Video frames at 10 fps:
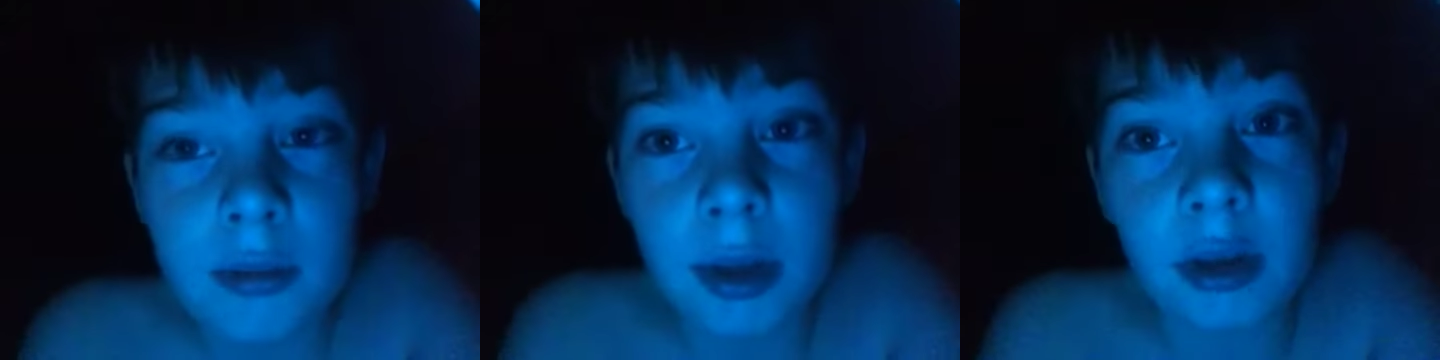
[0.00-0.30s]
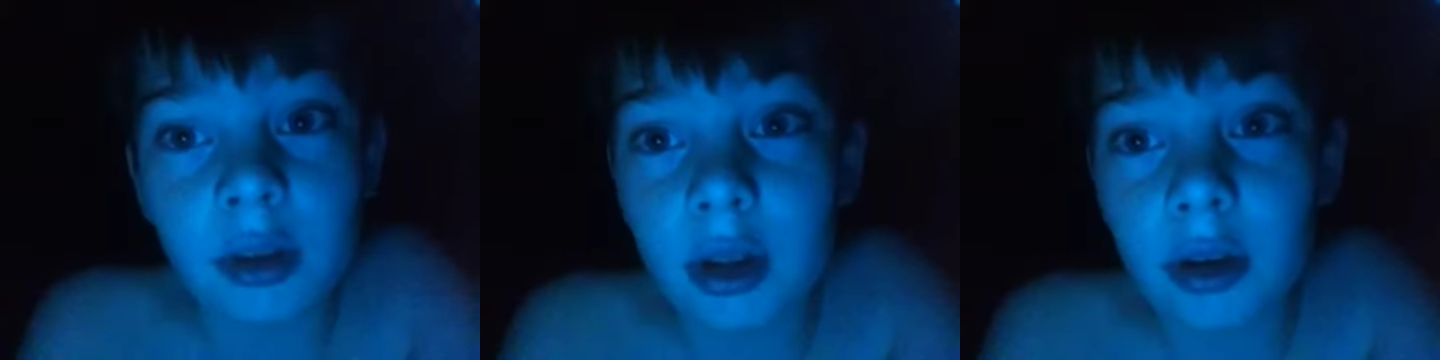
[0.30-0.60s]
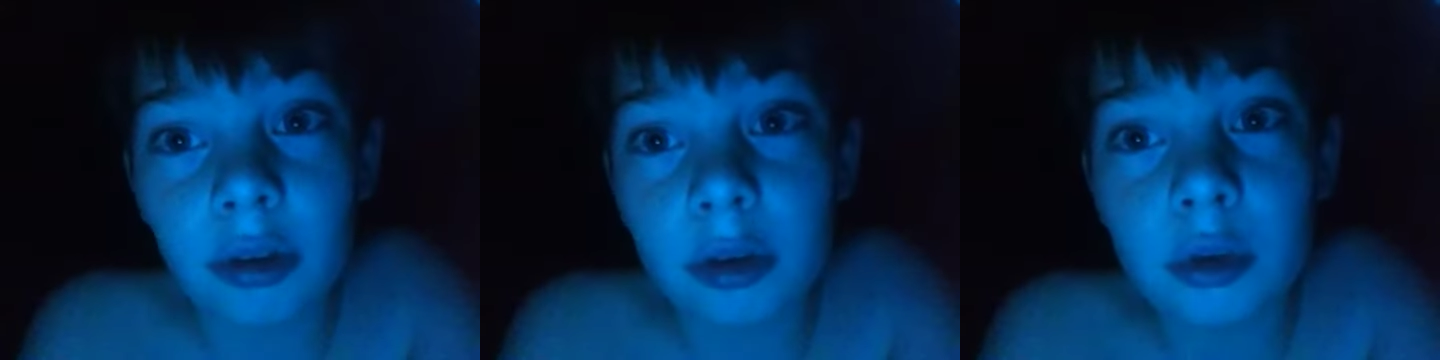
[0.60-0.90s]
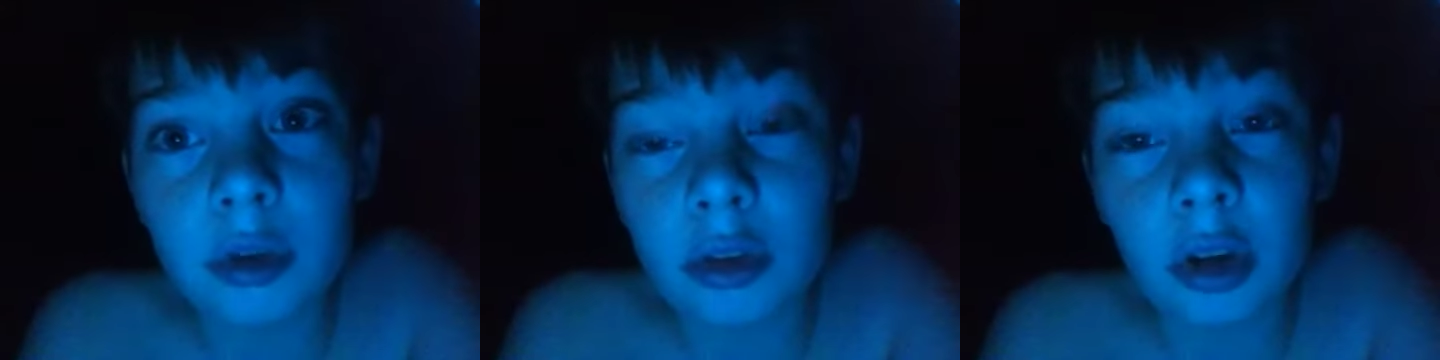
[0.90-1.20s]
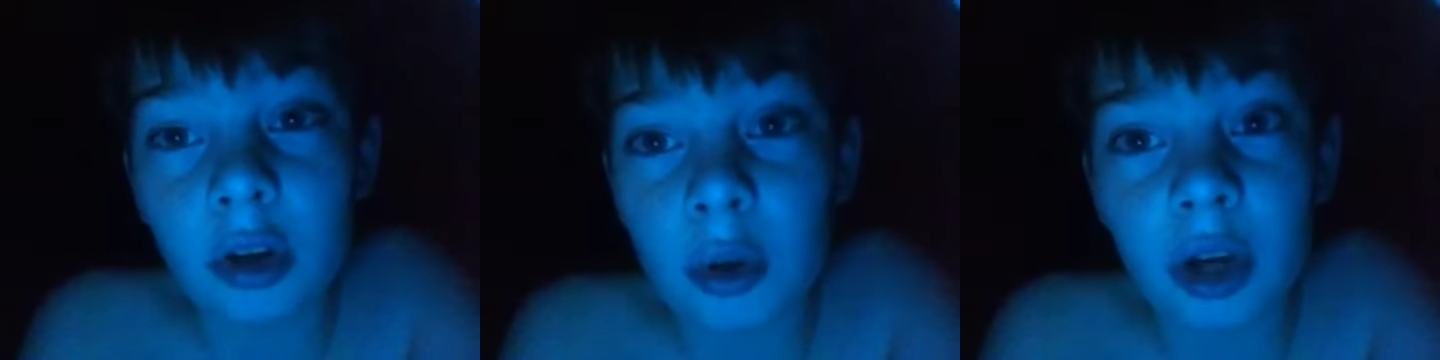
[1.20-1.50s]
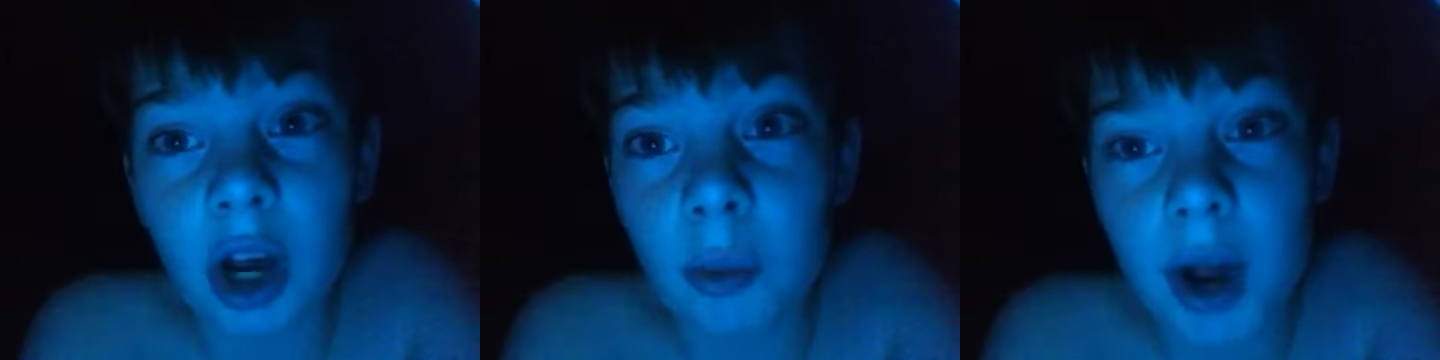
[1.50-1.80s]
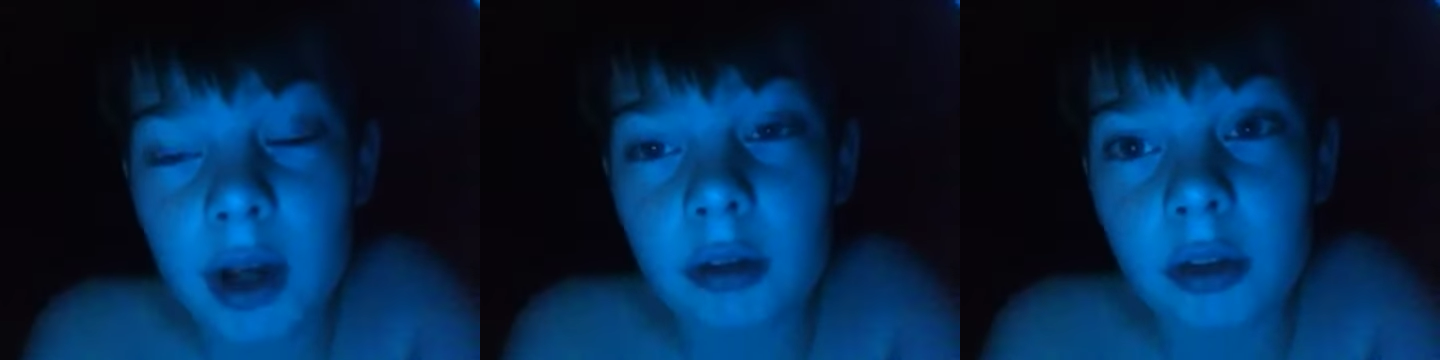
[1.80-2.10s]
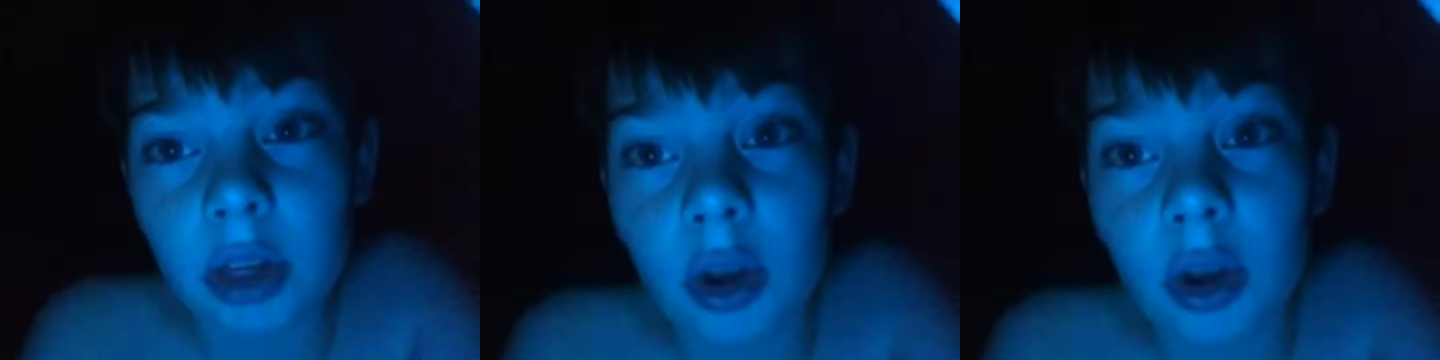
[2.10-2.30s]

basically, everything would just start going out of whack if